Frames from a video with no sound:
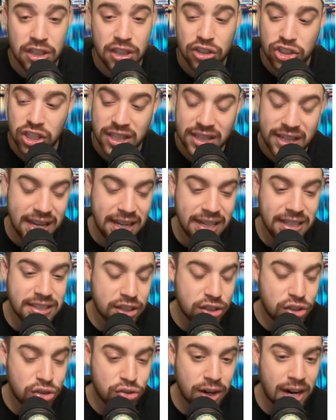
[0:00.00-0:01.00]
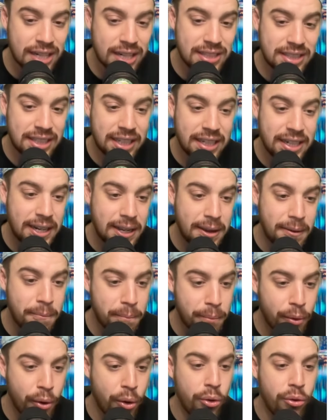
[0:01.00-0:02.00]
she needs to drastically
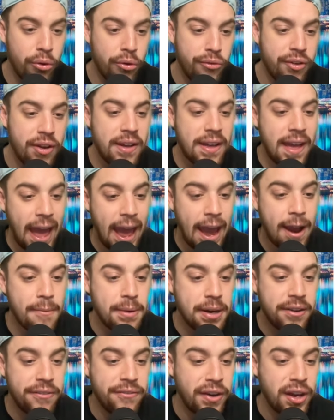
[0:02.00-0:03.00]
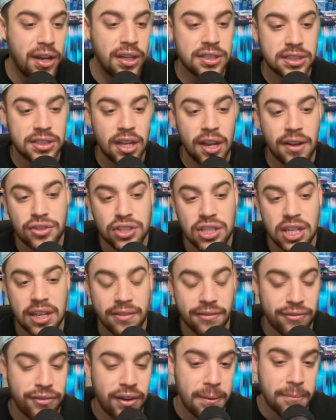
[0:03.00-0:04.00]
improve how many first serves she
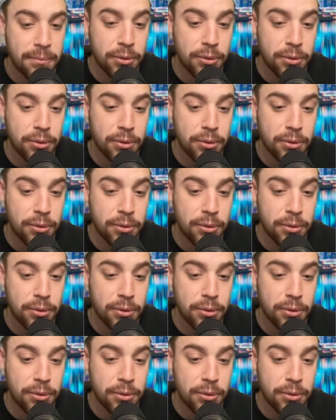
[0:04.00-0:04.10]
can find,